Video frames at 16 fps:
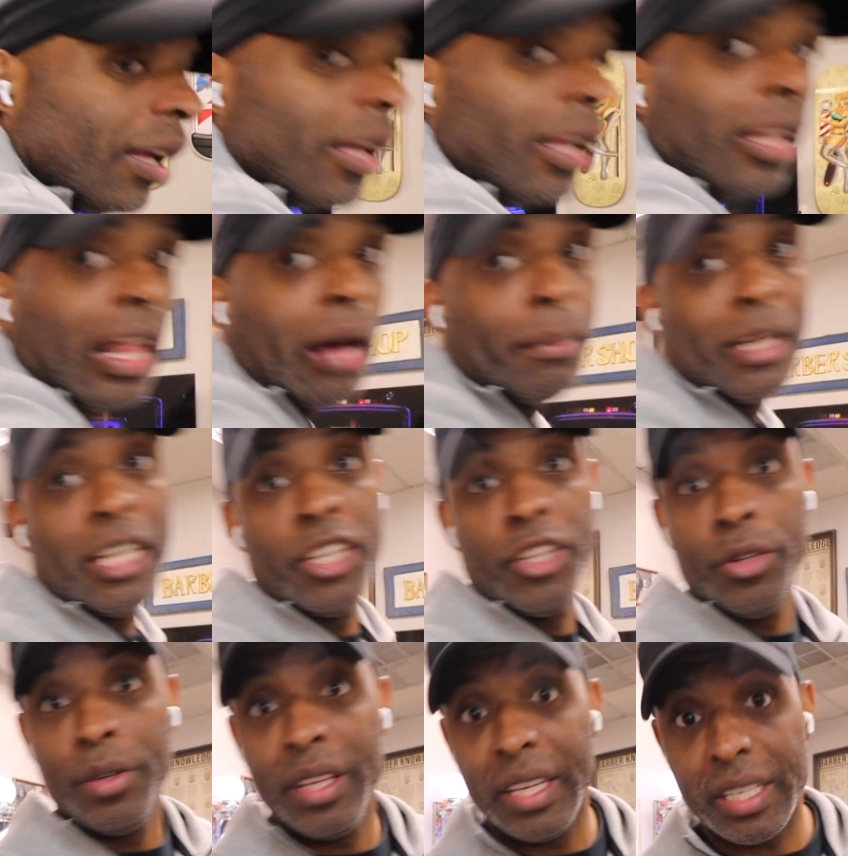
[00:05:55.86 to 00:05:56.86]
allow me to
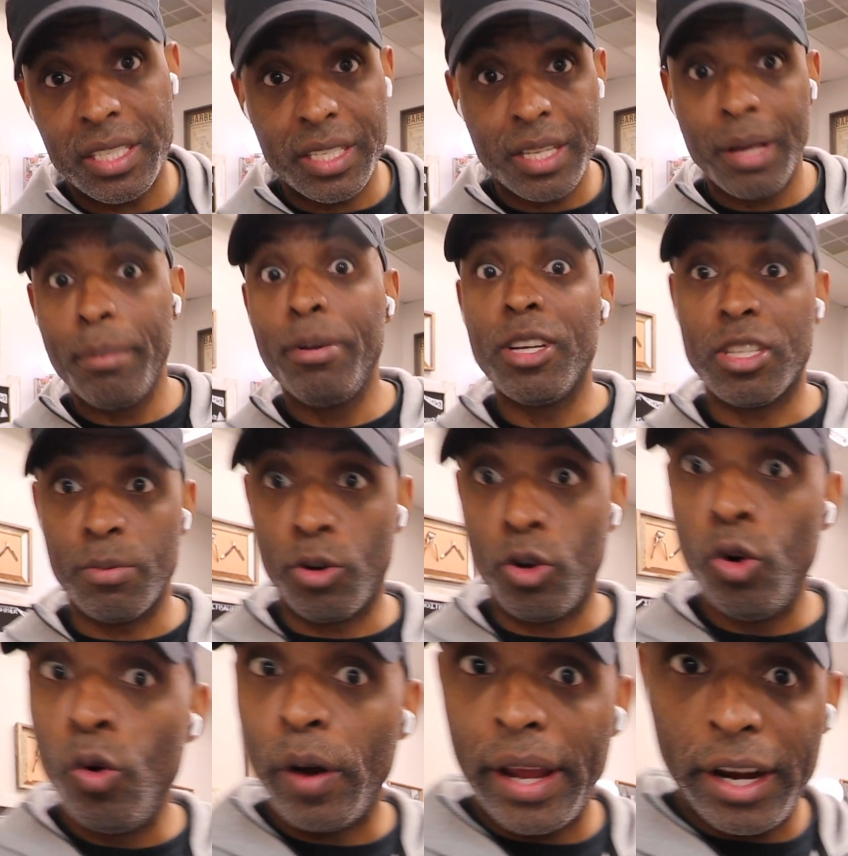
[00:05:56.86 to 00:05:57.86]
do this. Put some
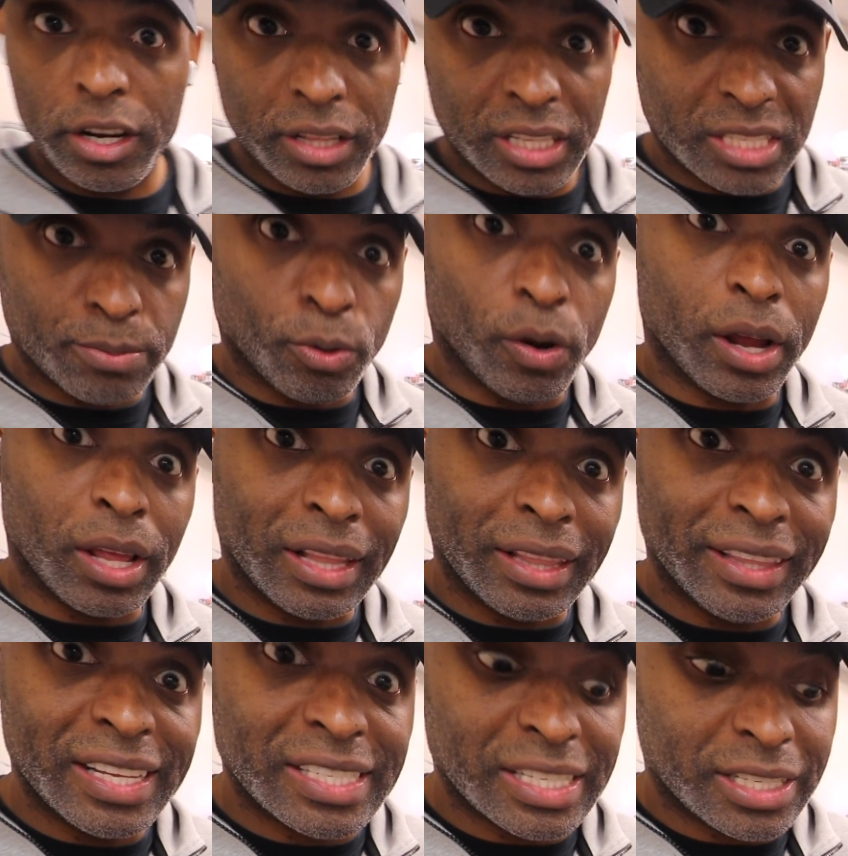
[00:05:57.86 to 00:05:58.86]
cool care in this boy.
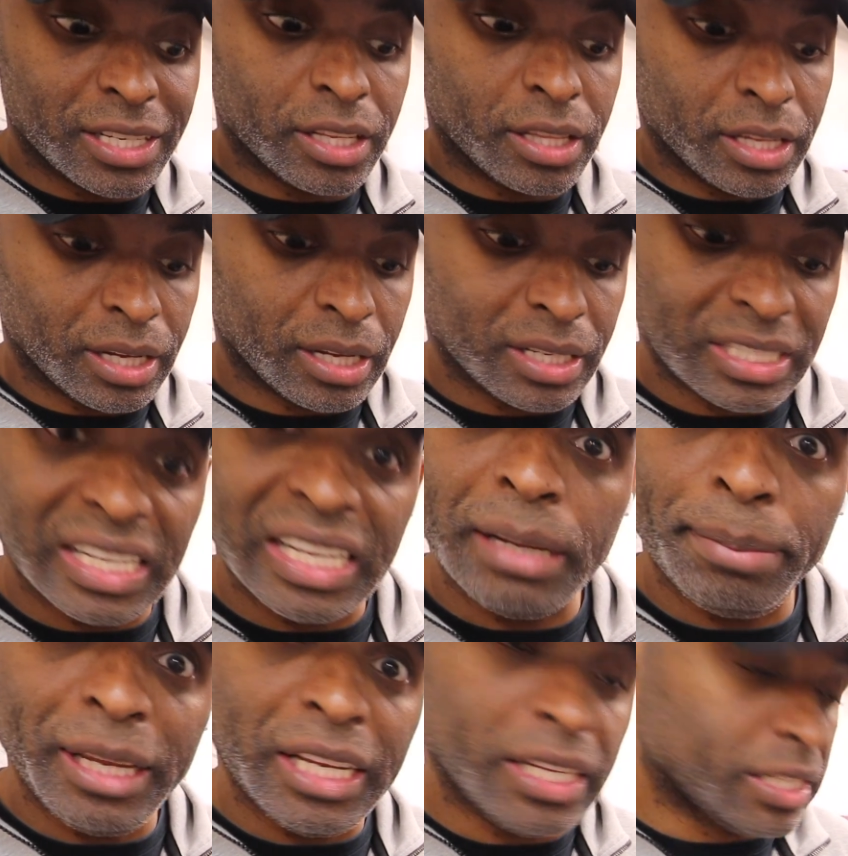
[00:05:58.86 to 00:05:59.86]
Listen to the
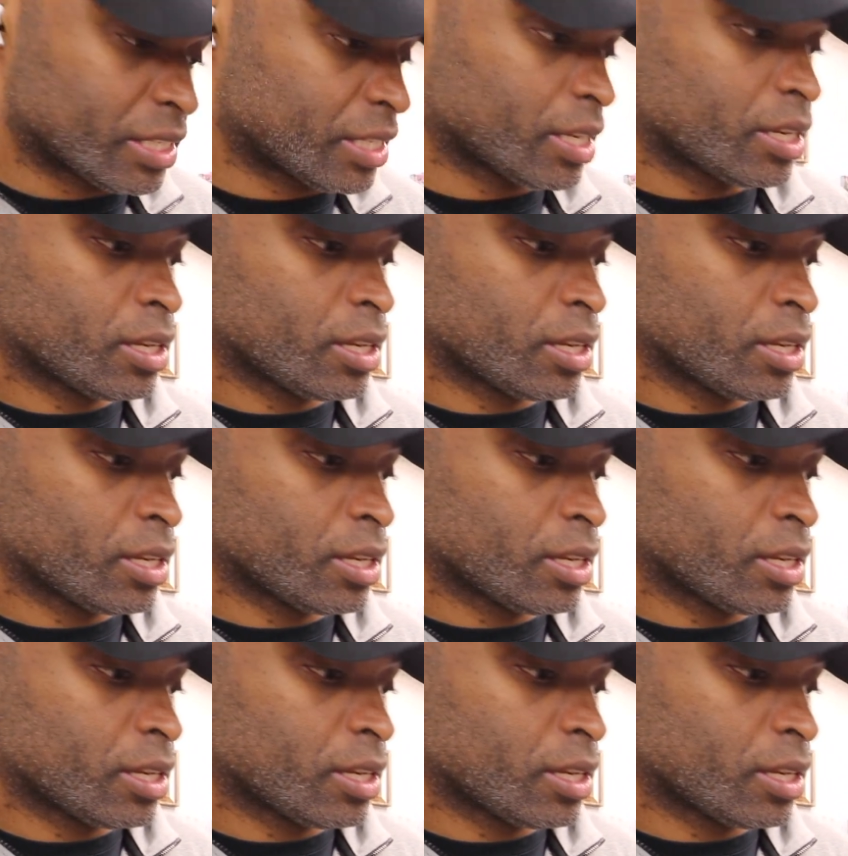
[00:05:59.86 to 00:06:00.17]
dBs.